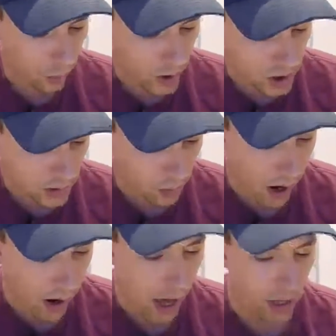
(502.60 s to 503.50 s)
of the questions
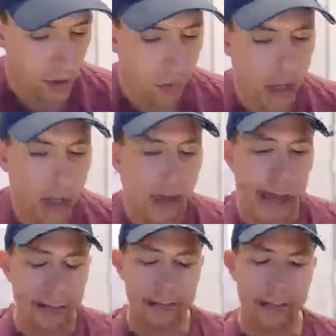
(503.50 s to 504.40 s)
around how do we
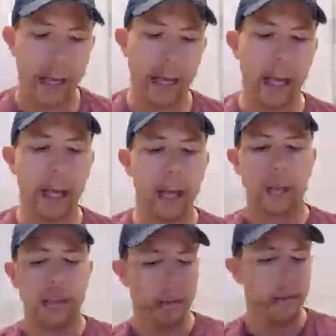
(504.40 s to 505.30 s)
get
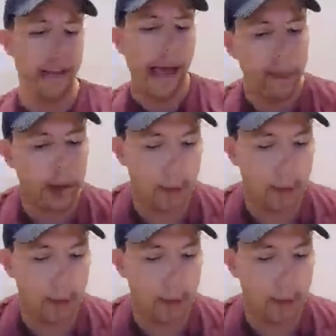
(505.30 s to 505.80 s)
a killer